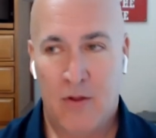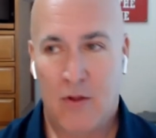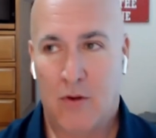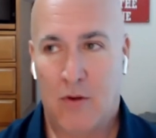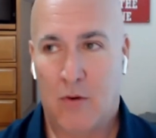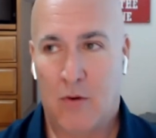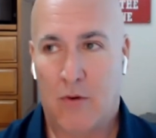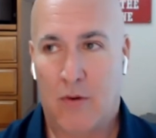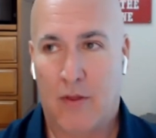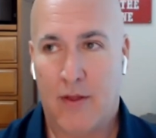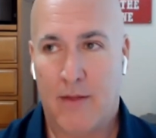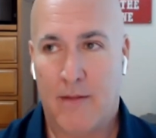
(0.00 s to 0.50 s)

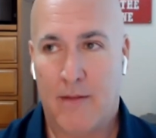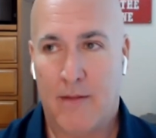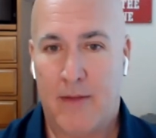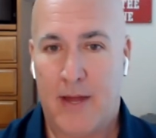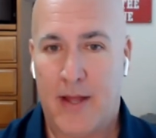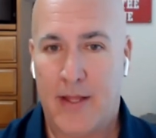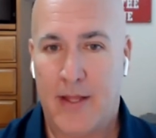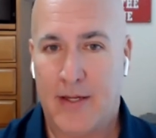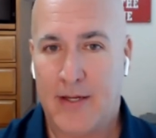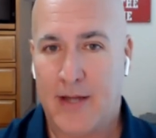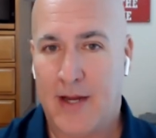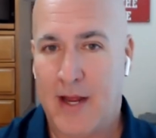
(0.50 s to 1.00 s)
Well, then by
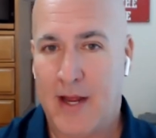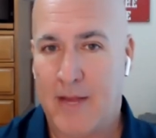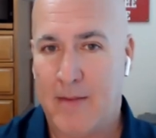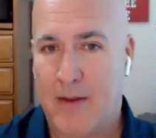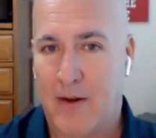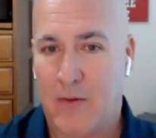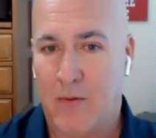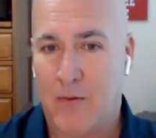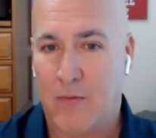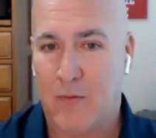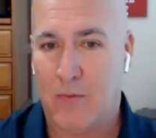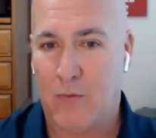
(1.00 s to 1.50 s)
the time
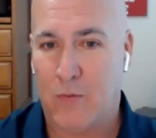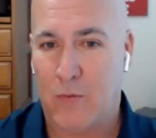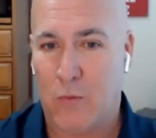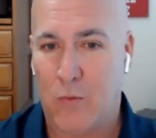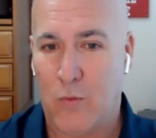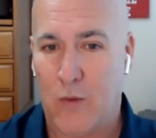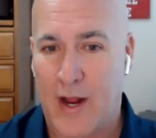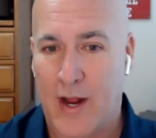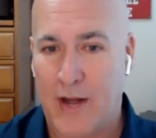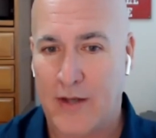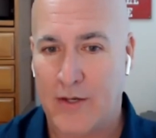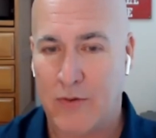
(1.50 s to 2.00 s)
I
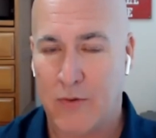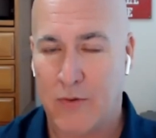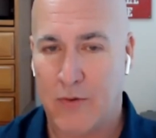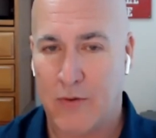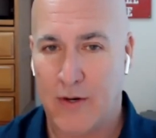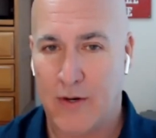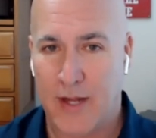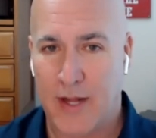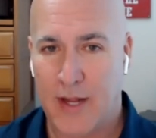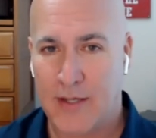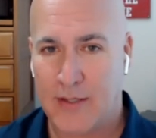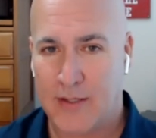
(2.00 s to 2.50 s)
went out to
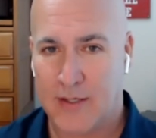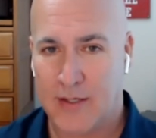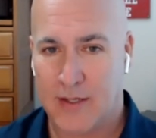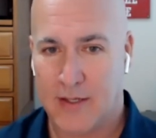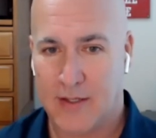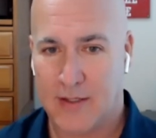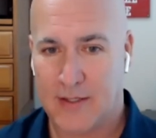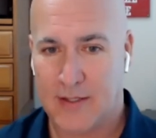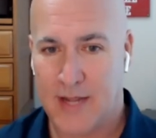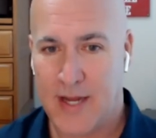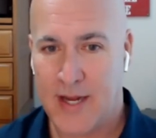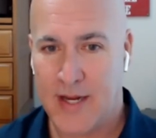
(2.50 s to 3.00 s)
Odessa the
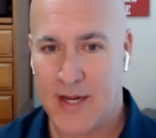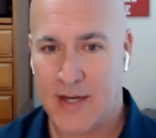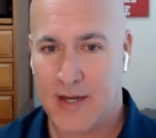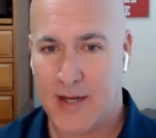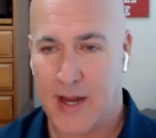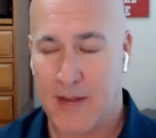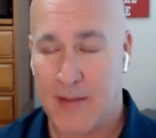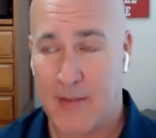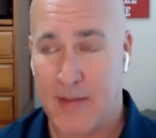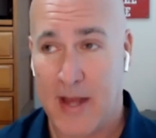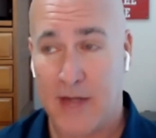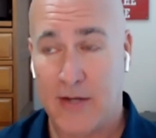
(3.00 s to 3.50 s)
second
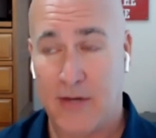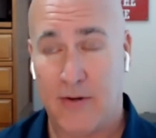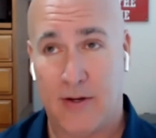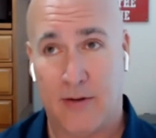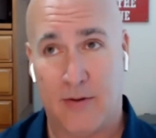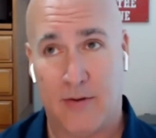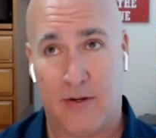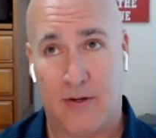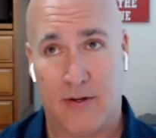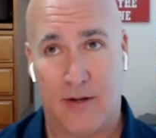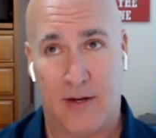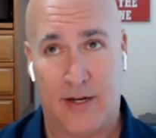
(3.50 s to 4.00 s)
time, actually
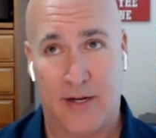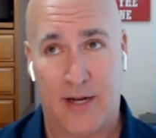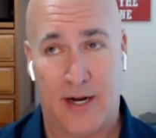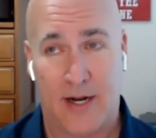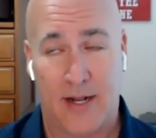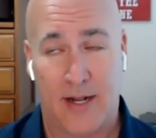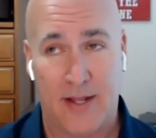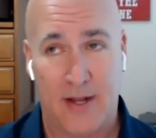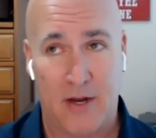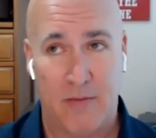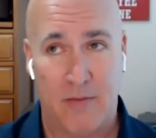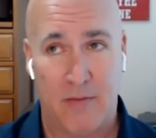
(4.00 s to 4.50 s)
I did a
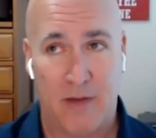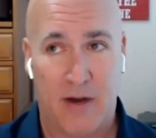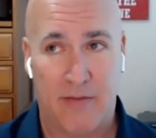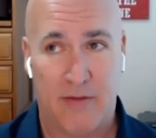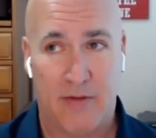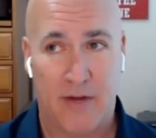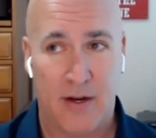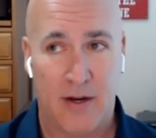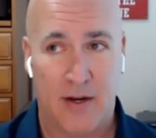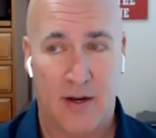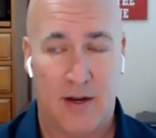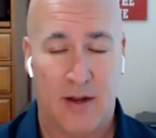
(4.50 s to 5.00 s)
little bit of
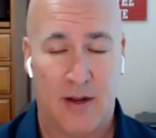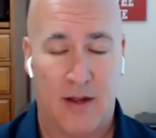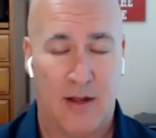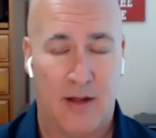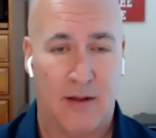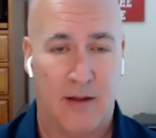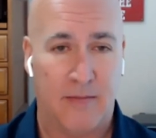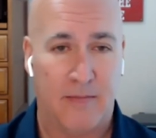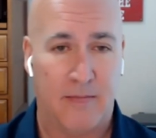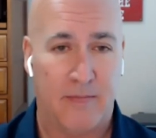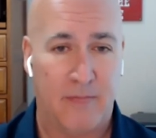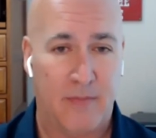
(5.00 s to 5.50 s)
it in,
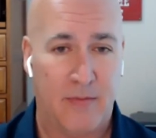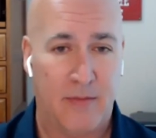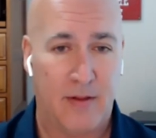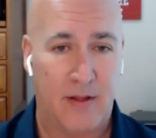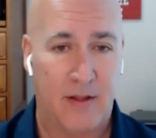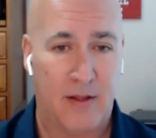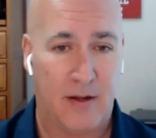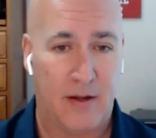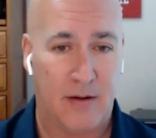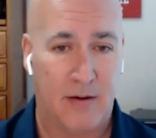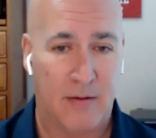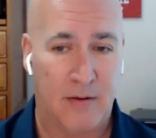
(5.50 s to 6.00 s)
uh,
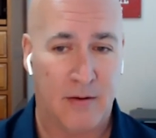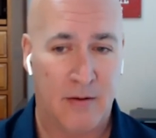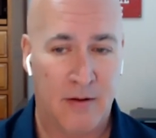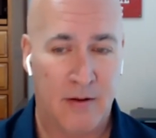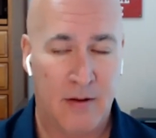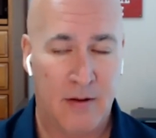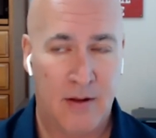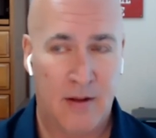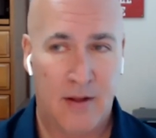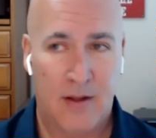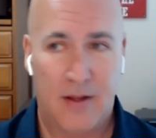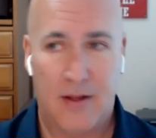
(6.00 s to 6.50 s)
in,
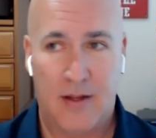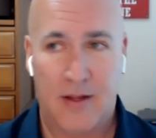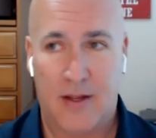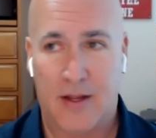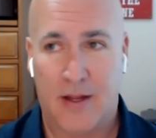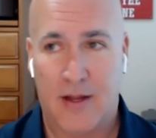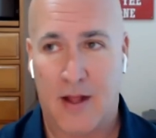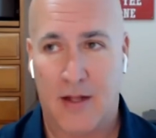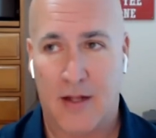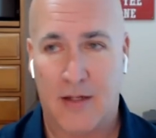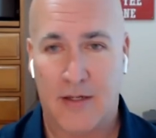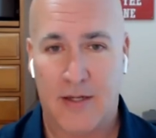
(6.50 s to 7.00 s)
in
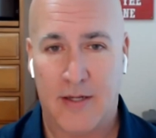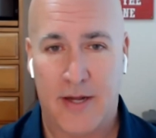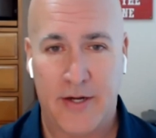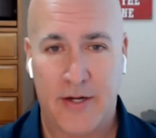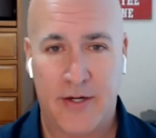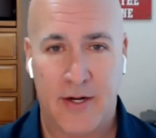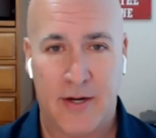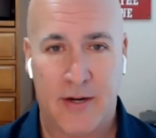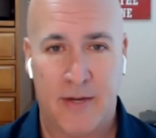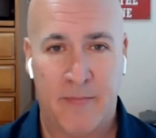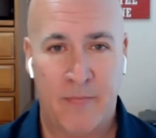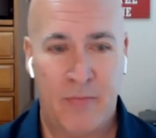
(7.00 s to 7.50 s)
College
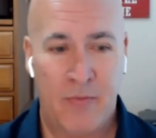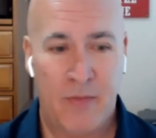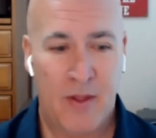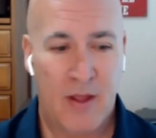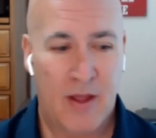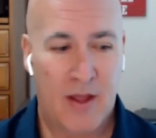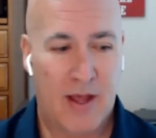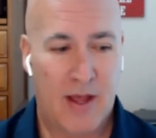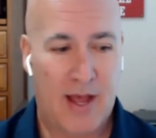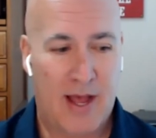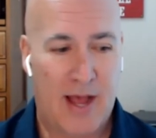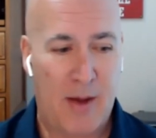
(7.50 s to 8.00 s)
Station,
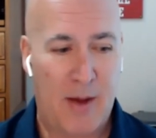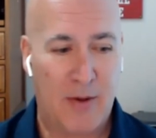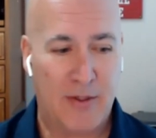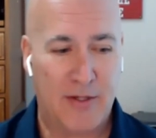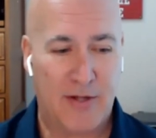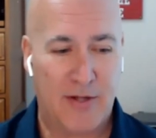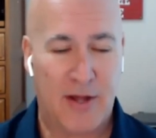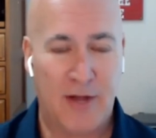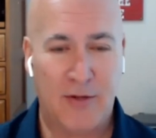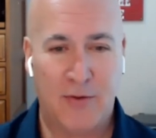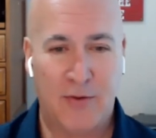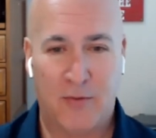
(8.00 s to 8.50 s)
I was
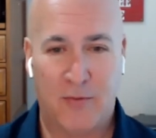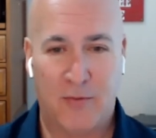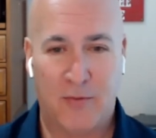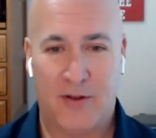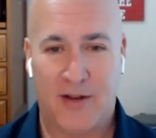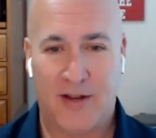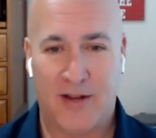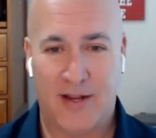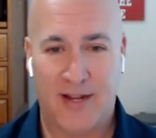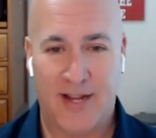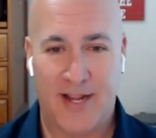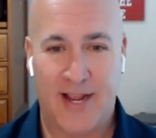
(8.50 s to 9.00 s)
also
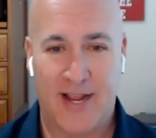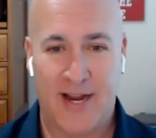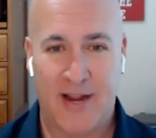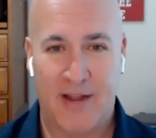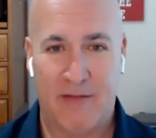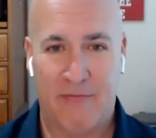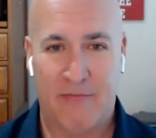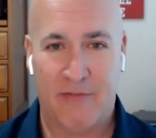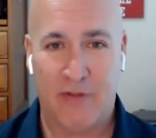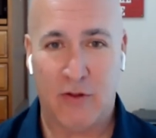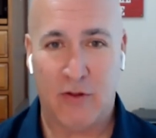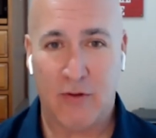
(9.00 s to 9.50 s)

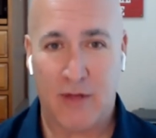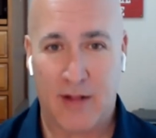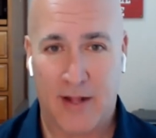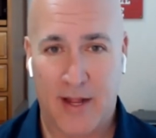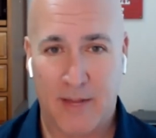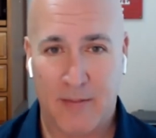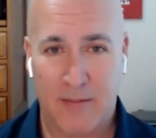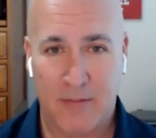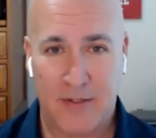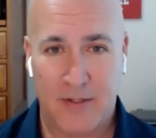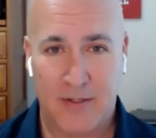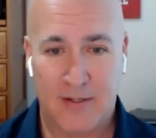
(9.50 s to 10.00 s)
getting field
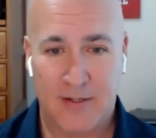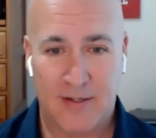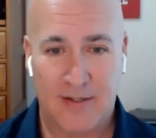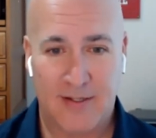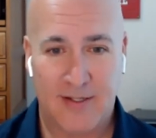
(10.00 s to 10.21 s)
claims.